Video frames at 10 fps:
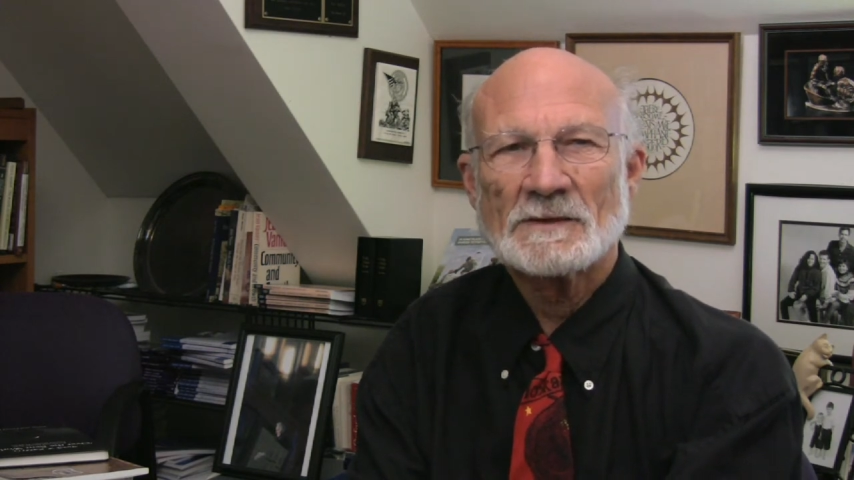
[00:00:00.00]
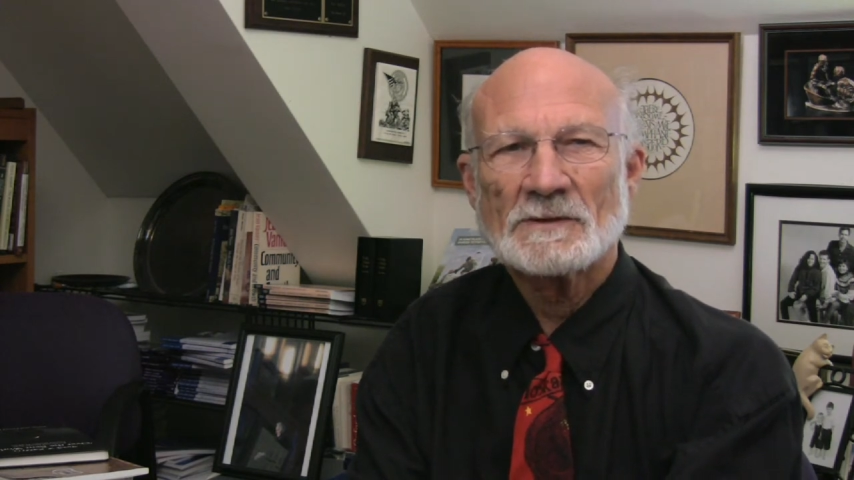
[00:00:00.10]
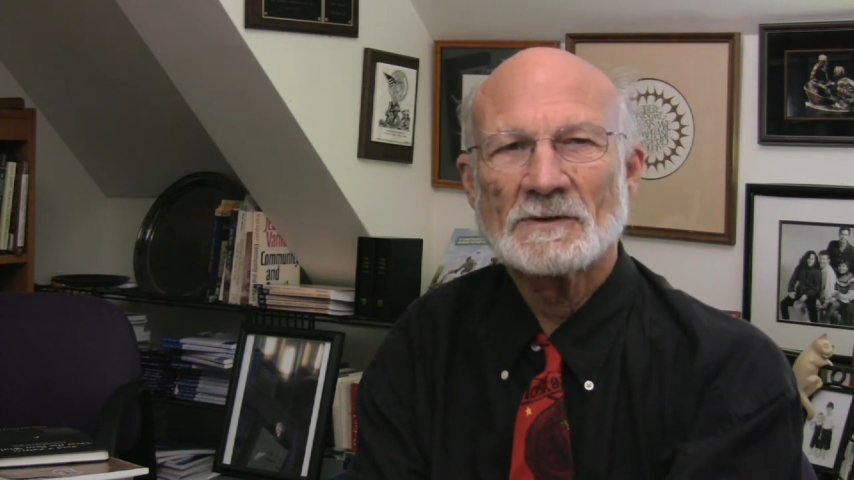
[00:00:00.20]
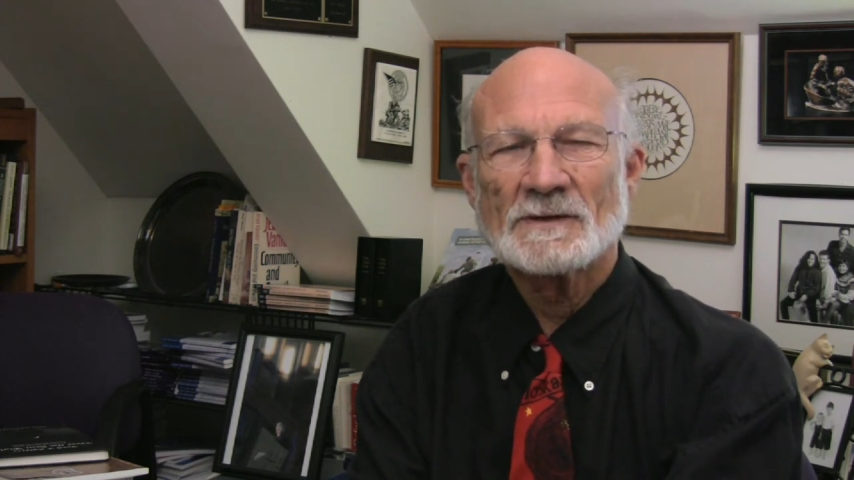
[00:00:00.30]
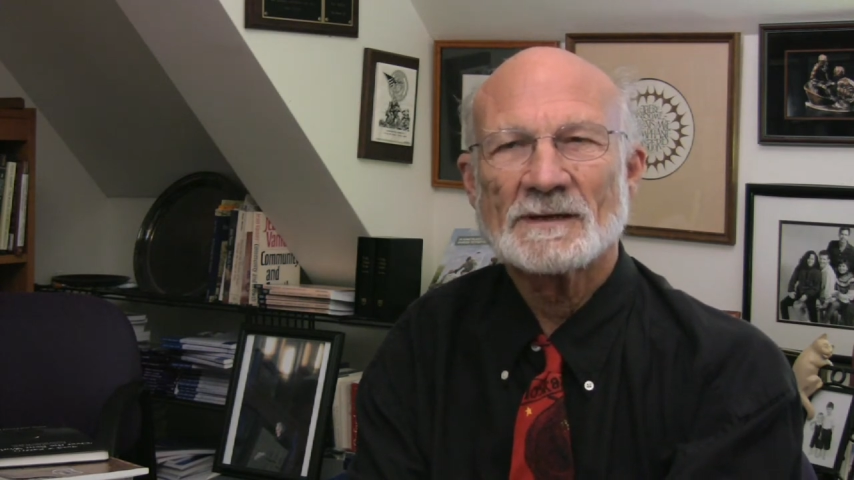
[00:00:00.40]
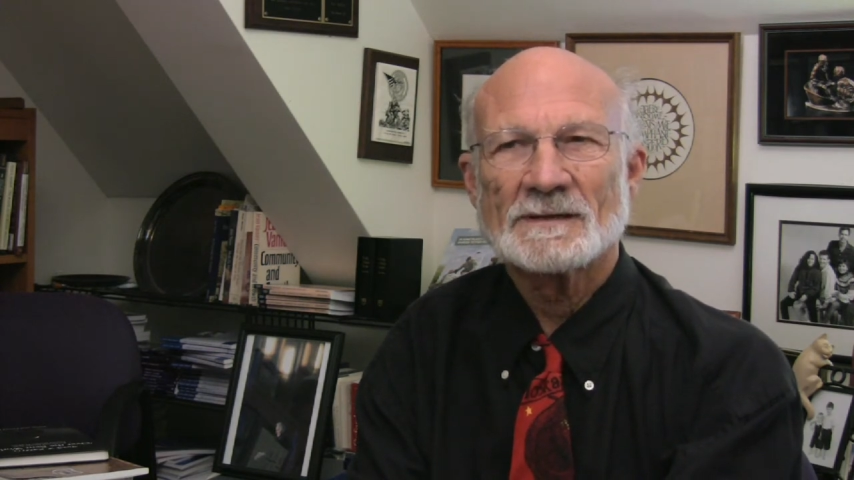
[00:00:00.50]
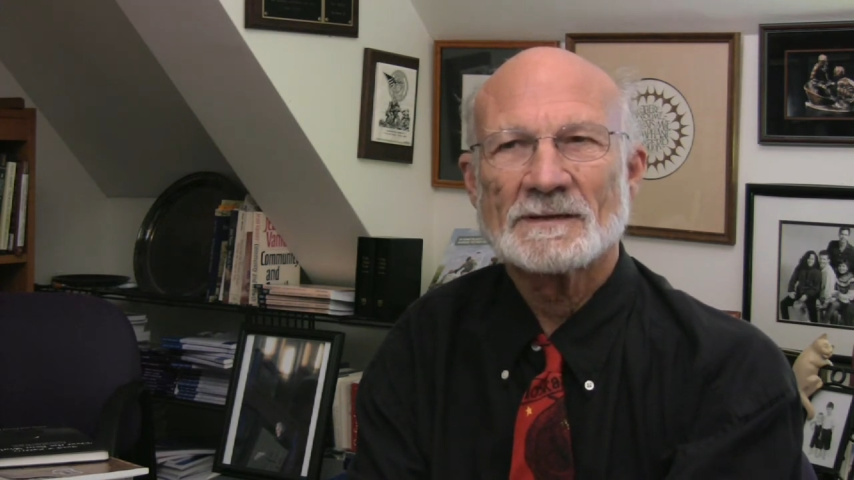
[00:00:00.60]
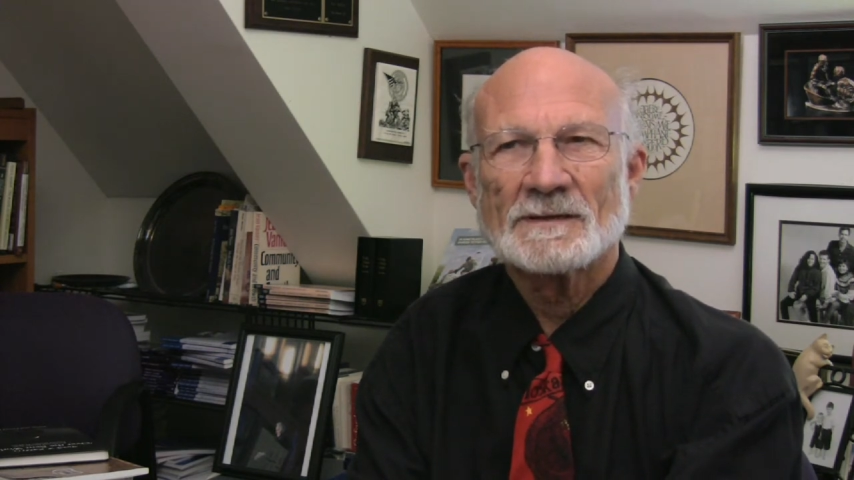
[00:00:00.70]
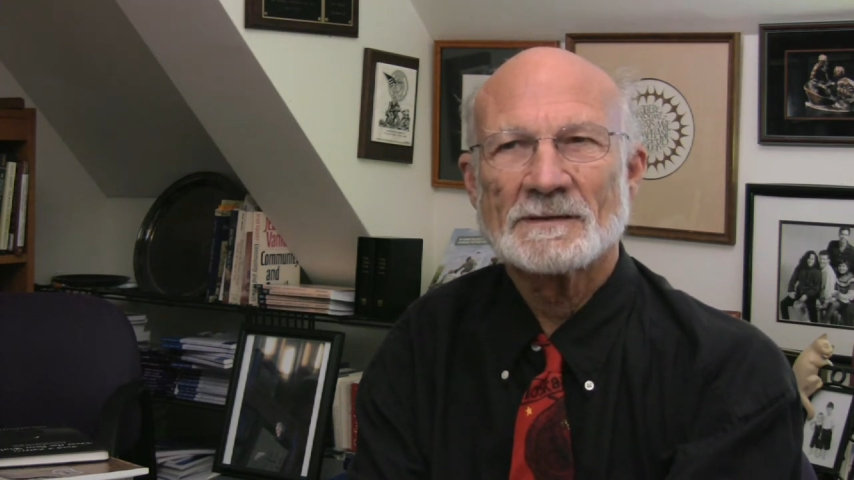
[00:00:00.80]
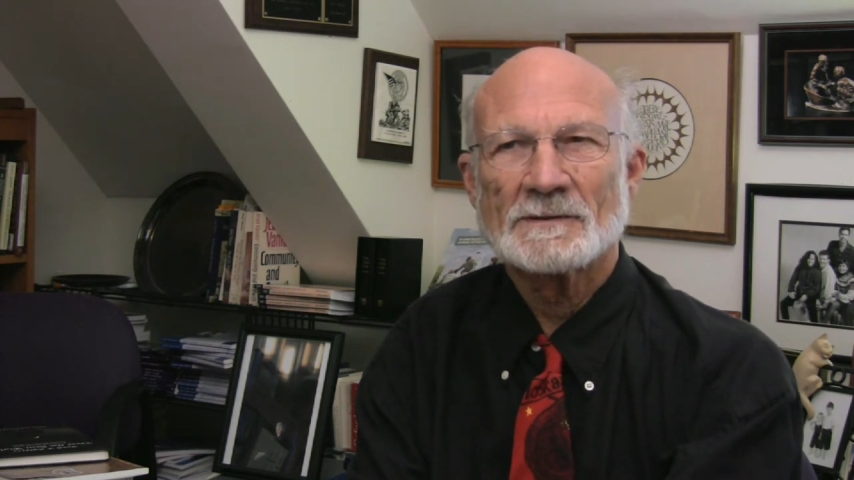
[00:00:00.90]
look
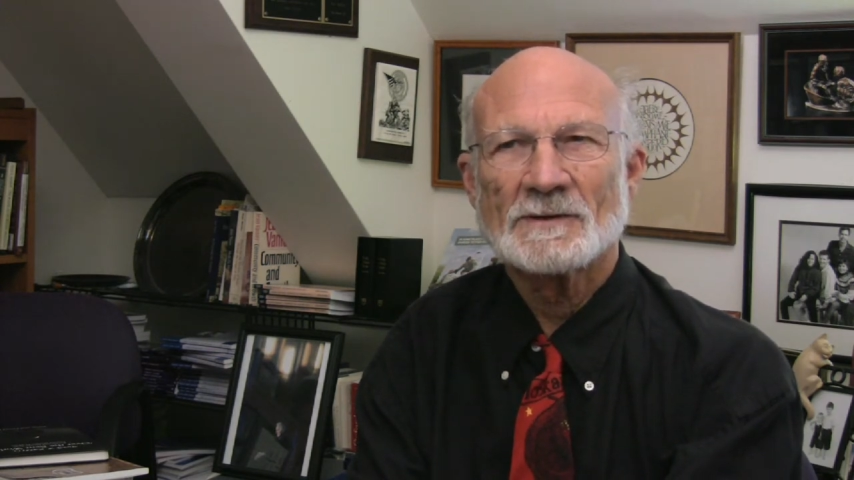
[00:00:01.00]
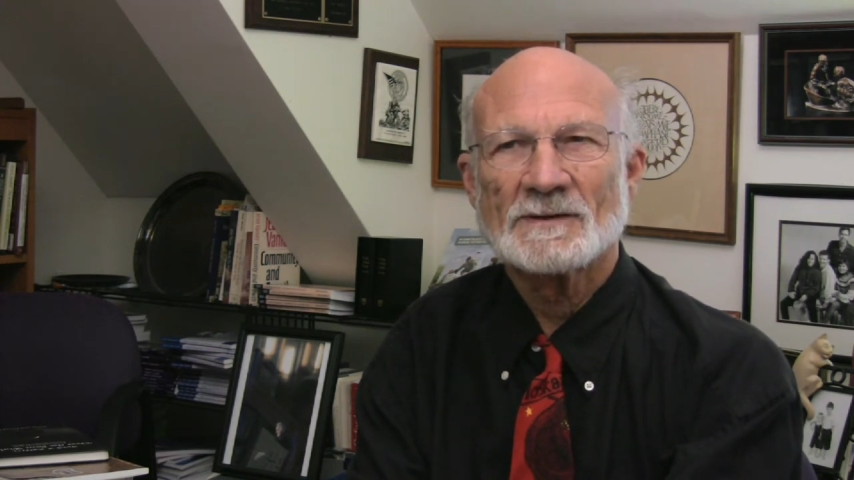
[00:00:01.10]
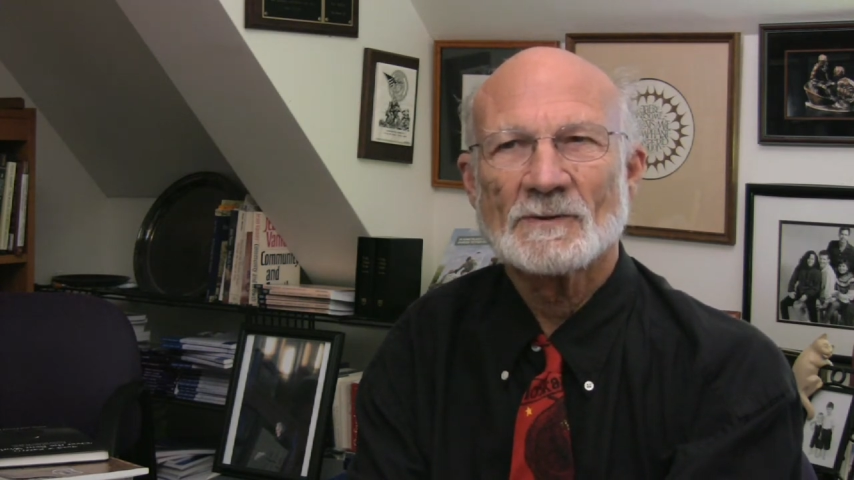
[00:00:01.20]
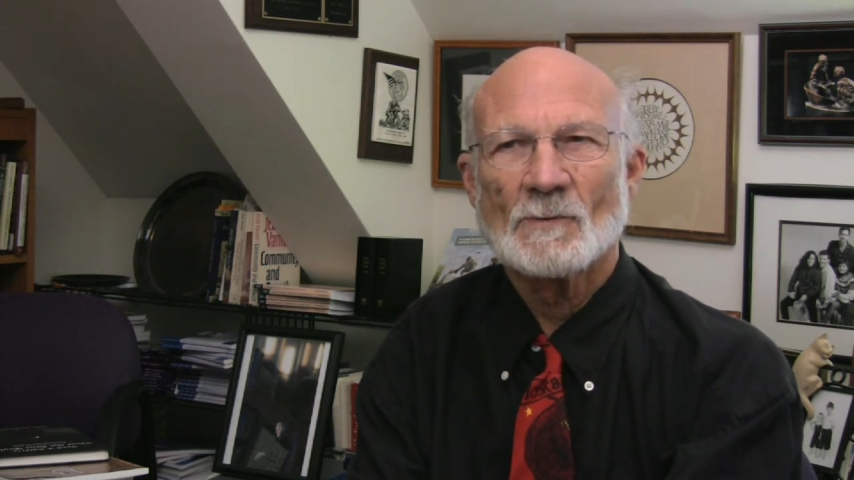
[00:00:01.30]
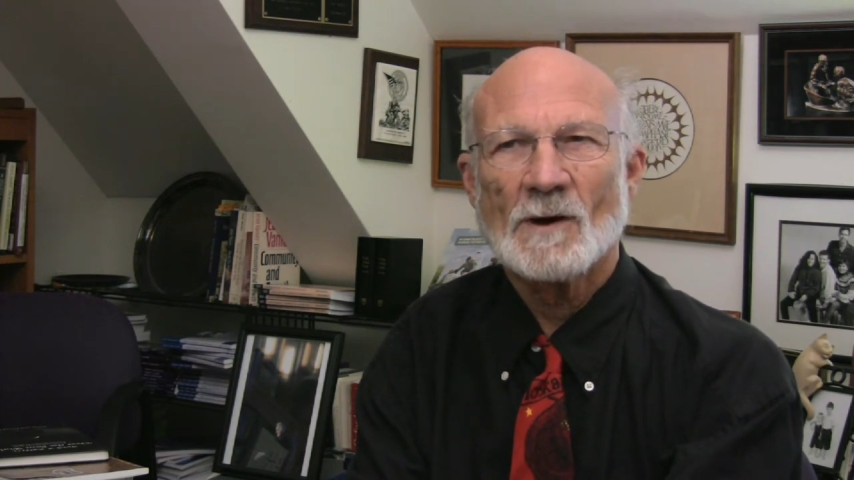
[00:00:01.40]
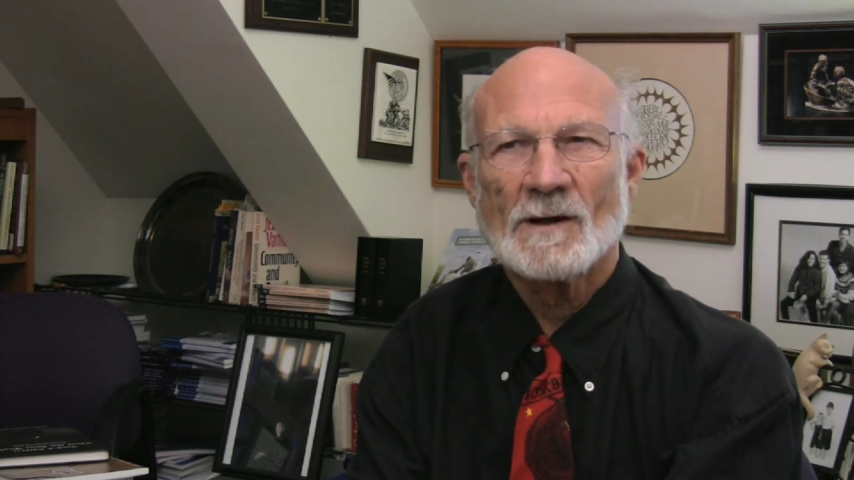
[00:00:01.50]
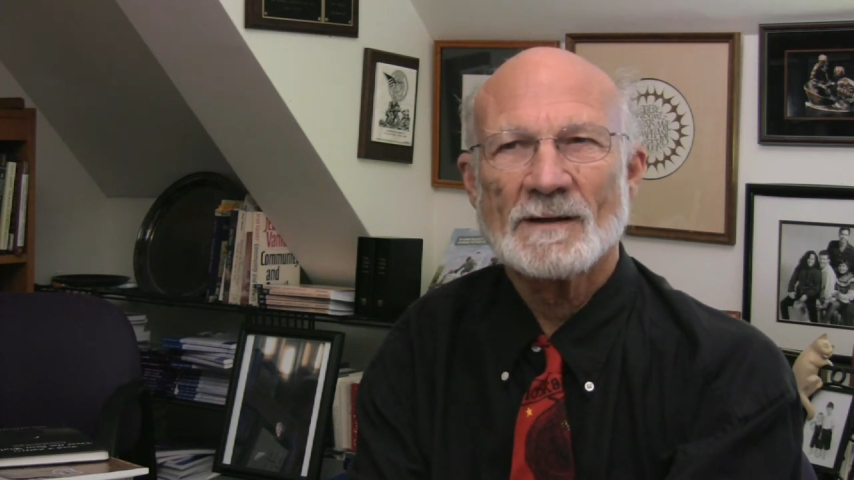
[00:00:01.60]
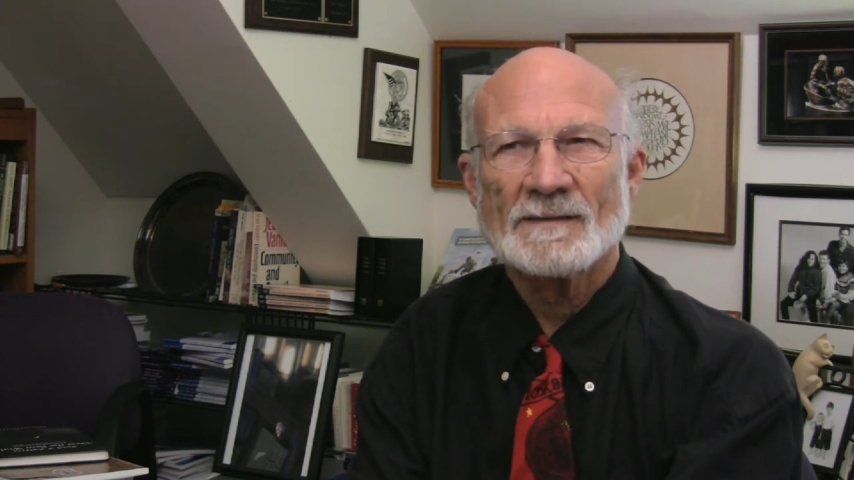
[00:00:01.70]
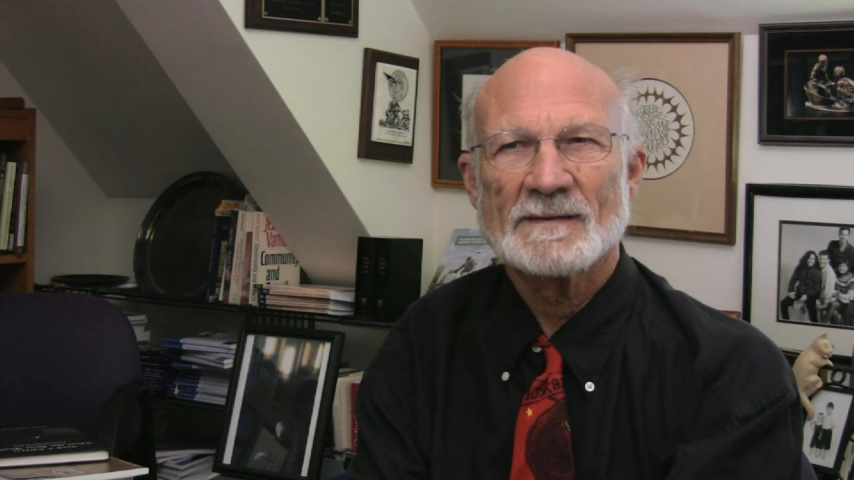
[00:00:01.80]
at the wall and